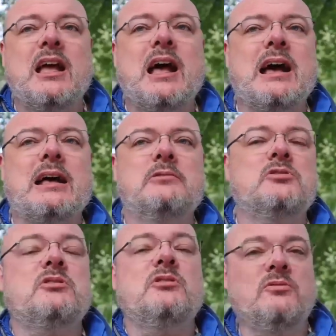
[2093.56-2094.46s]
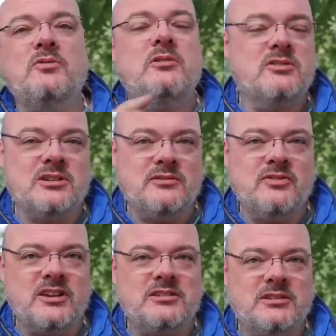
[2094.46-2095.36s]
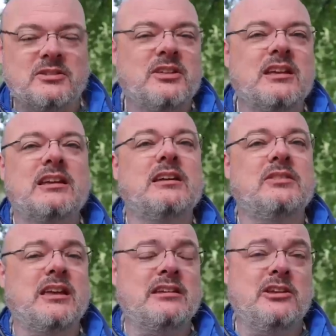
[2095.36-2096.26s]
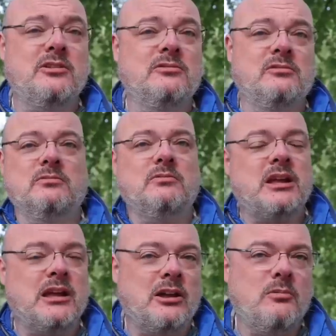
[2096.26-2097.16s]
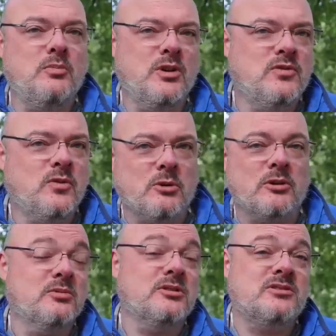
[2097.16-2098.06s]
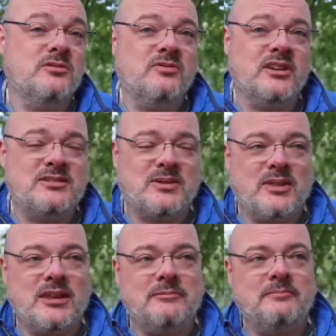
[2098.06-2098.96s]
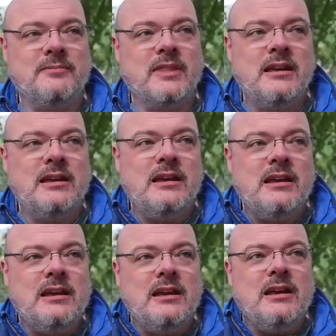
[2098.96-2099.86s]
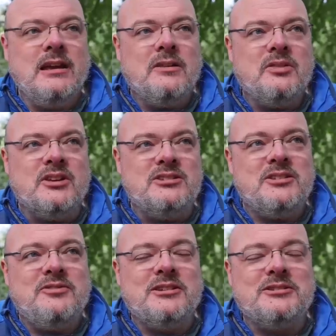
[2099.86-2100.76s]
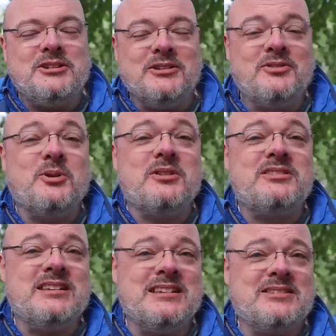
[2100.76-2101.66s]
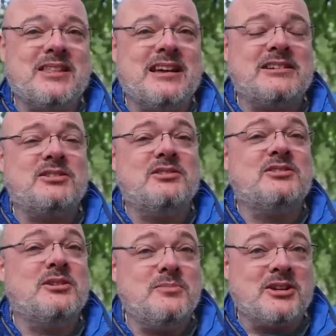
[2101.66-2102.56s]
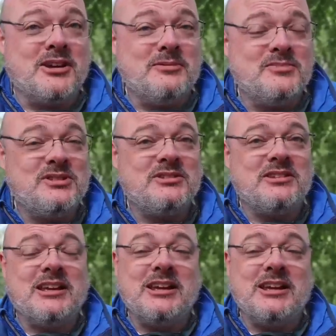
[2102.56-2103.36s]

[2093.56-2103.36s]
and you focus on fixing the thing, and then you move forward once you've fixed the thing. The difficulty, of course, is that sometimes,